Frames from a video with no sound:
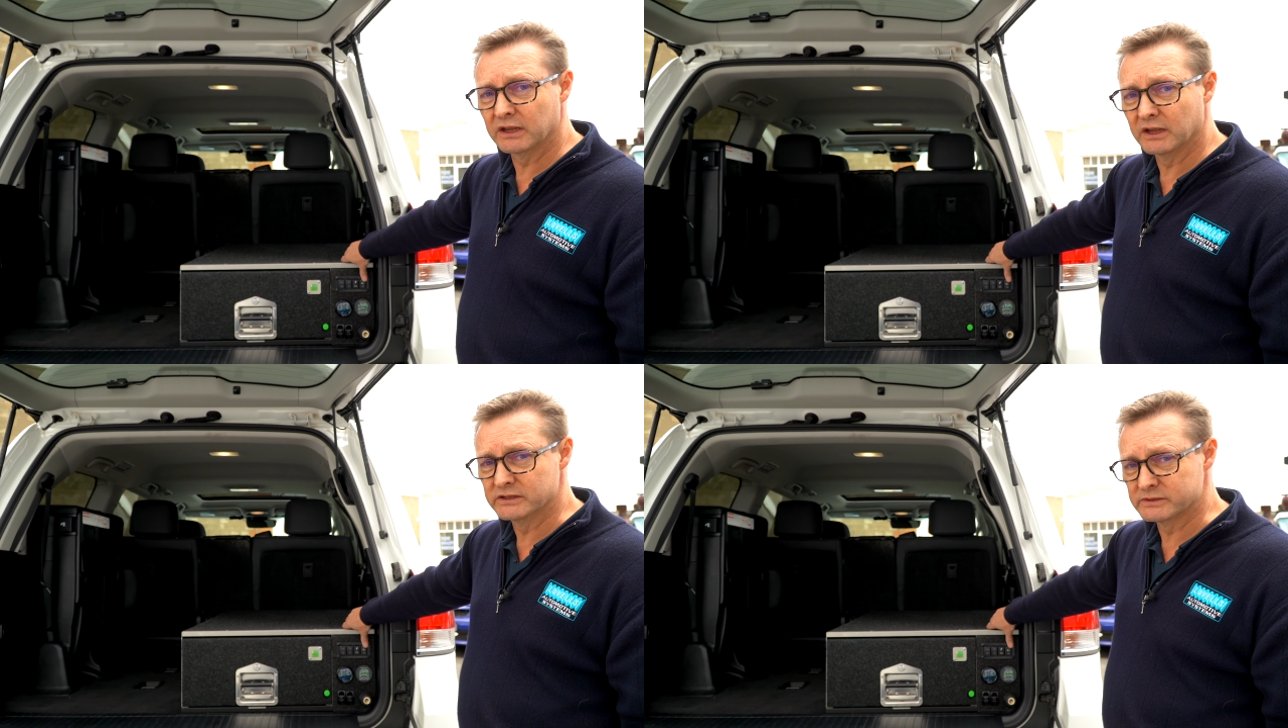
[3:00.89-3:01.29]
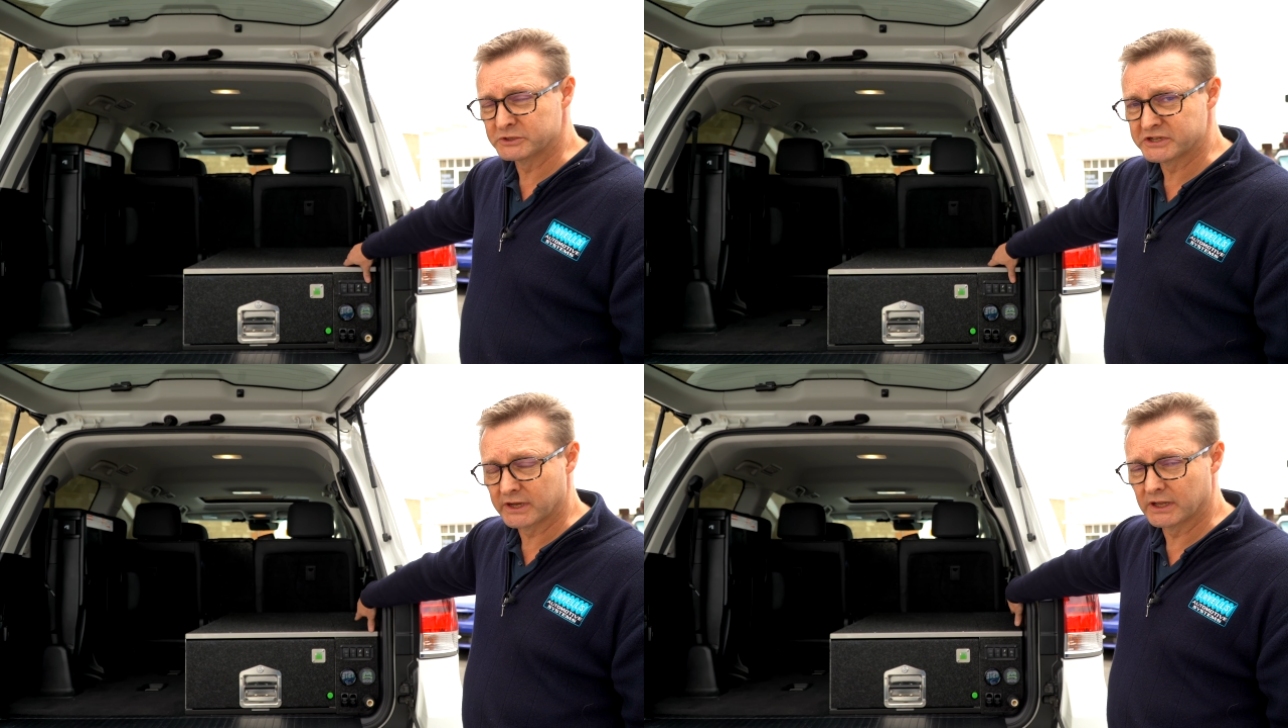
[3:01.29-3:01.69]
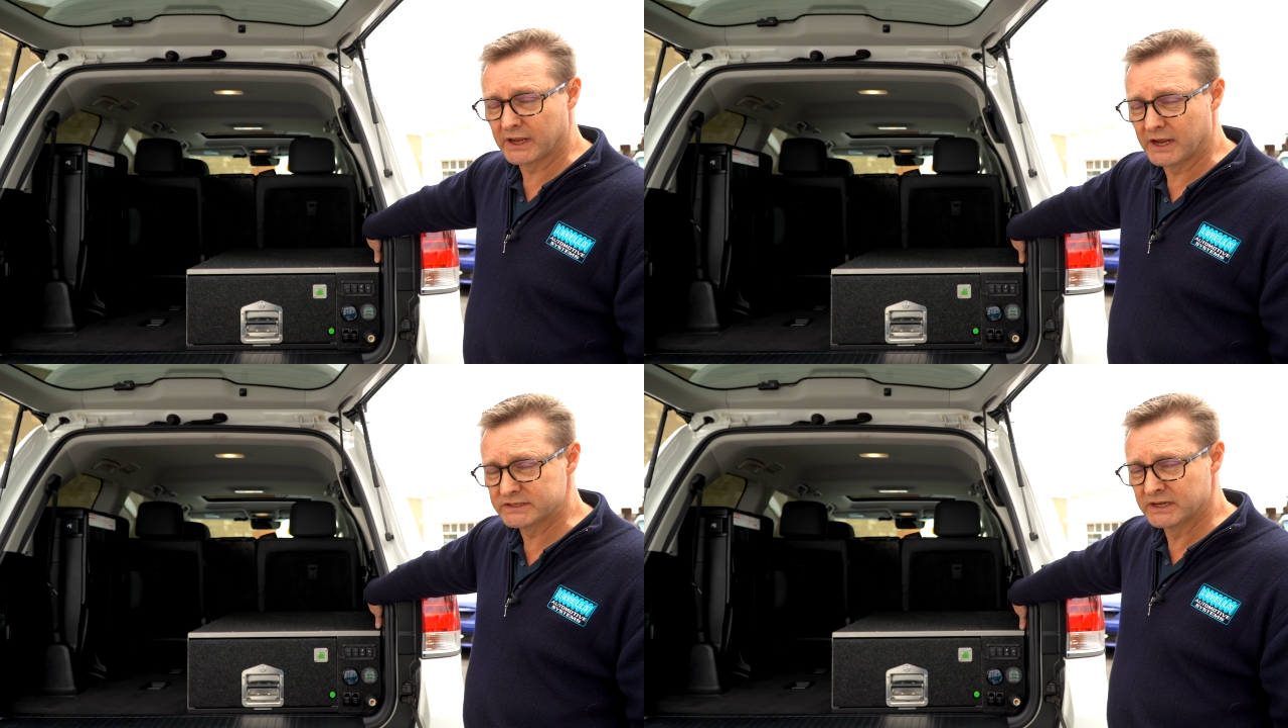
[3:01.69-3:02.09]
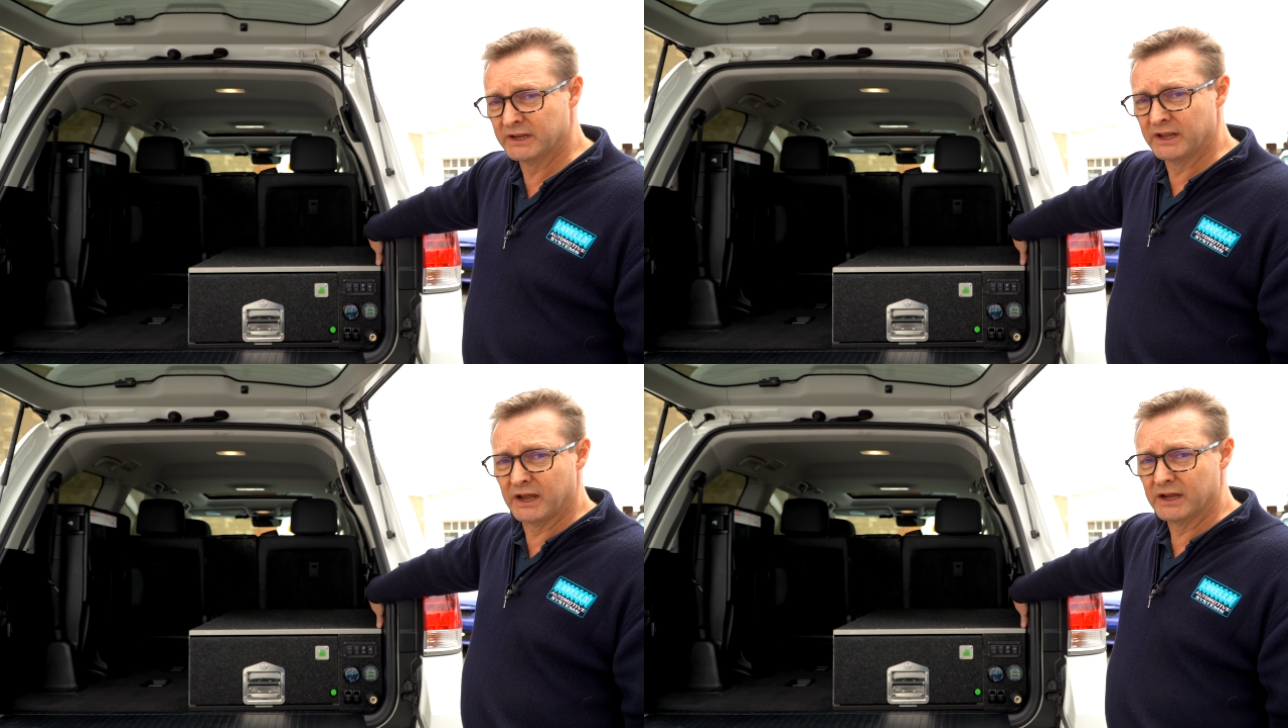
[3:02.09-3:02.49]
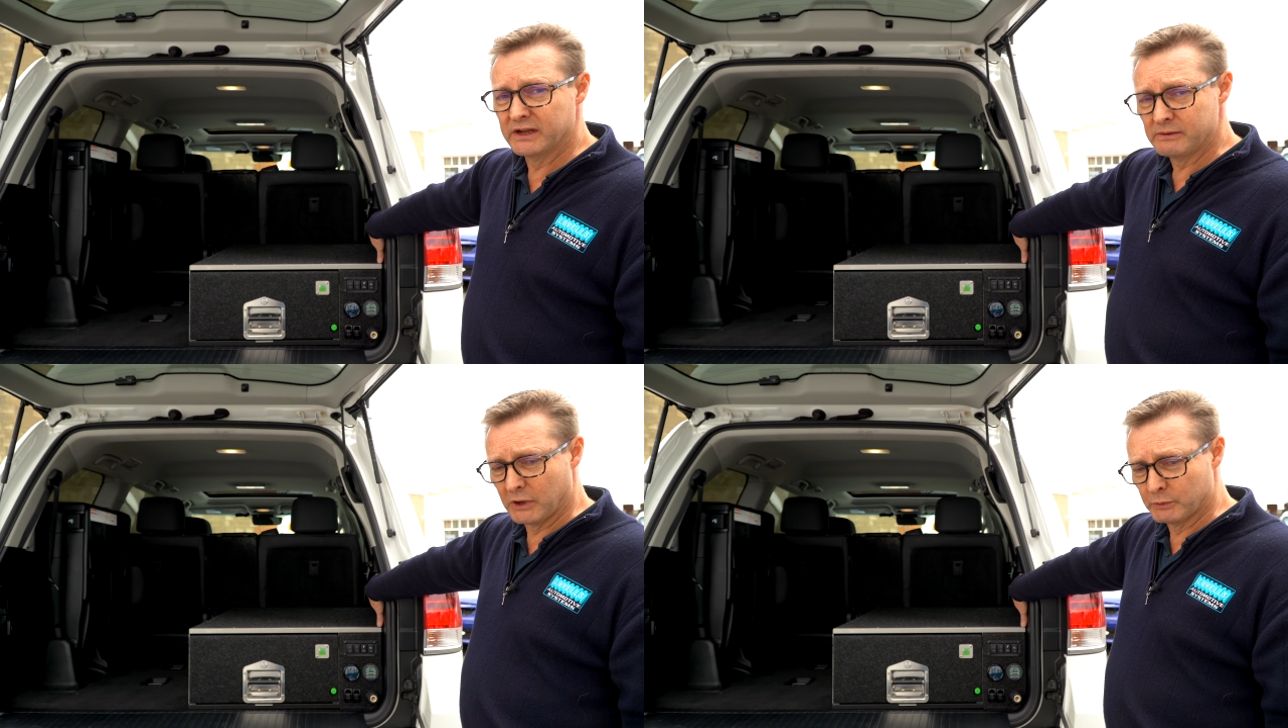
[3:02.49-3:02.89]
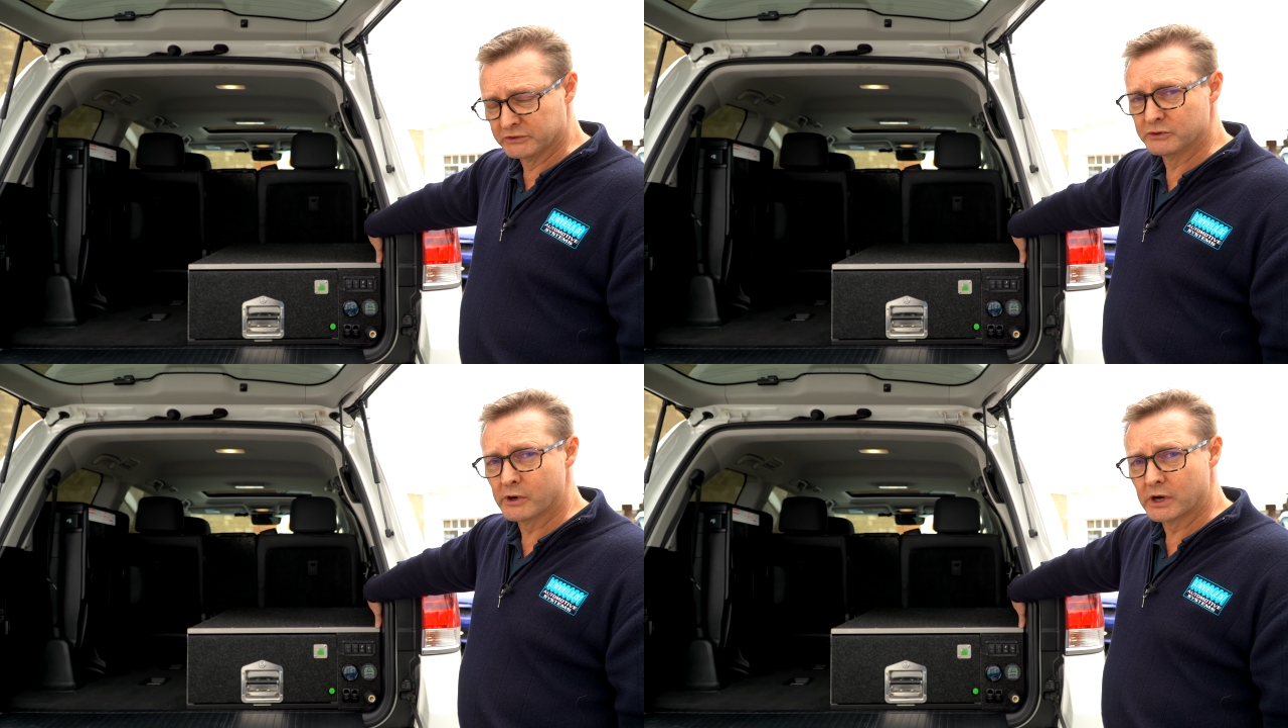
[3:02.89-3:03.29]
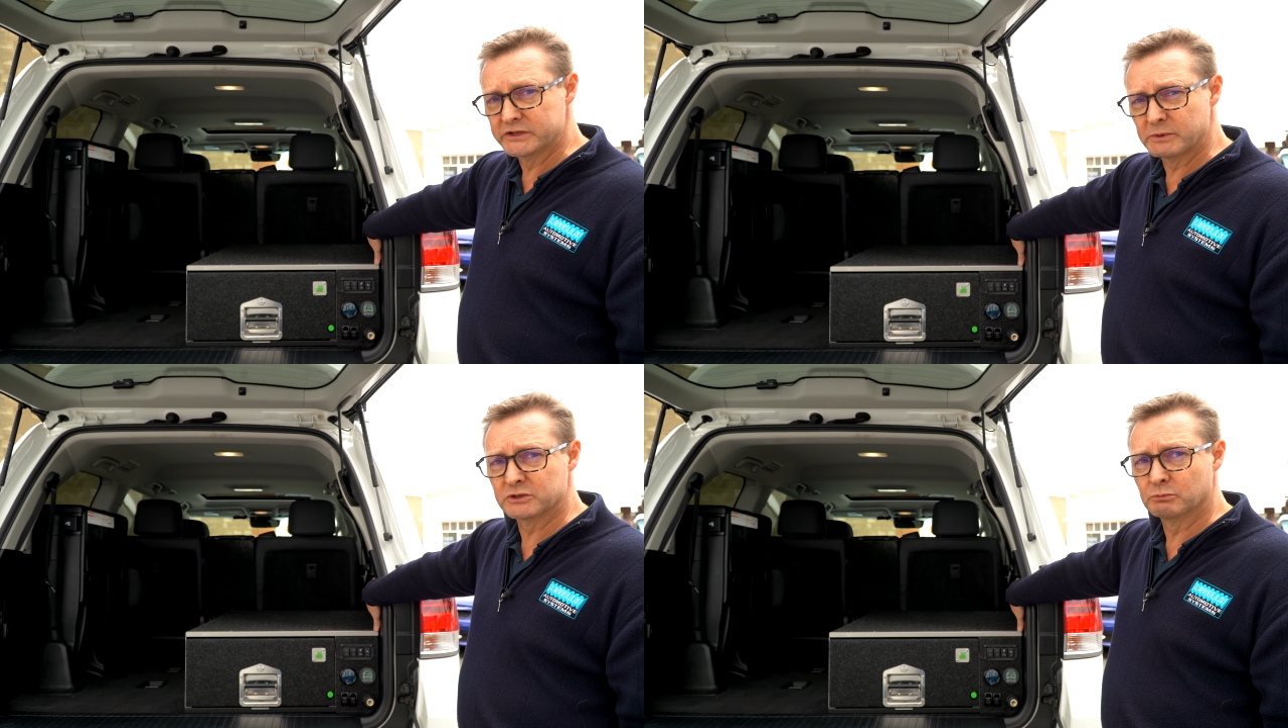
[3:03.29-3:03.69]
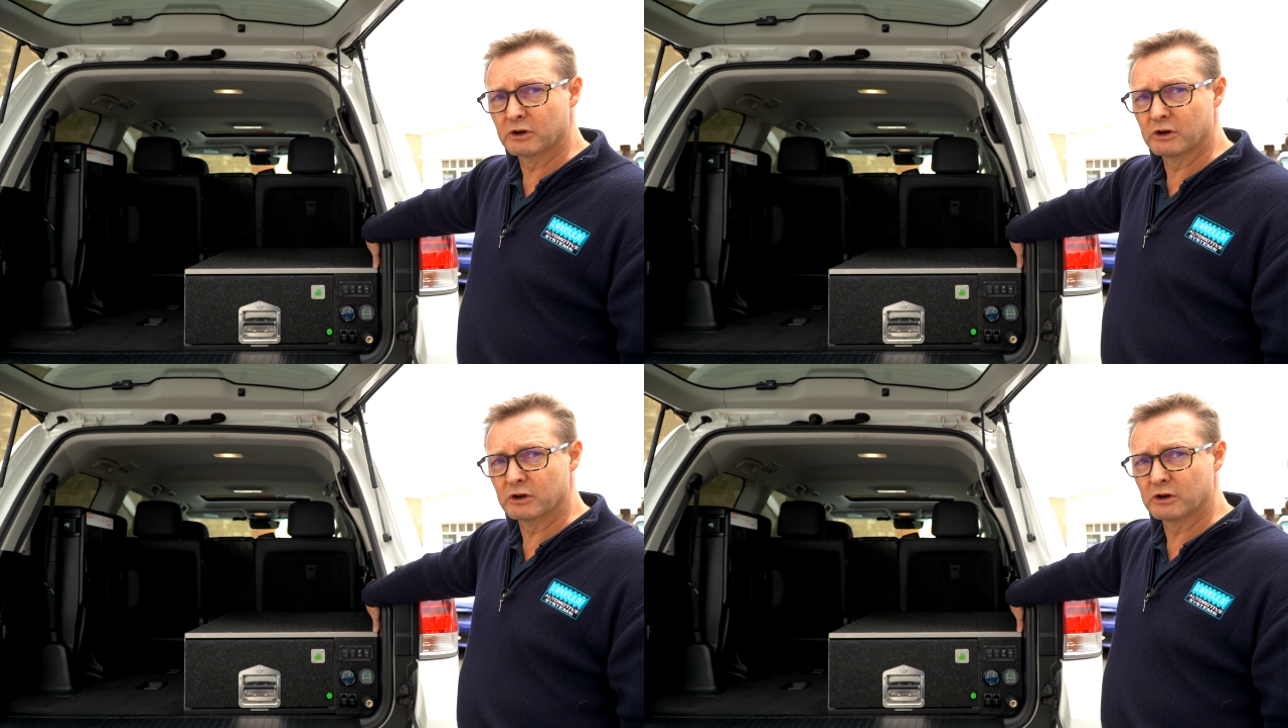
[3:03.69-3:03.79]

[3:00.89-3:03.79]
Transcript: in this particular case. Um, we do our own special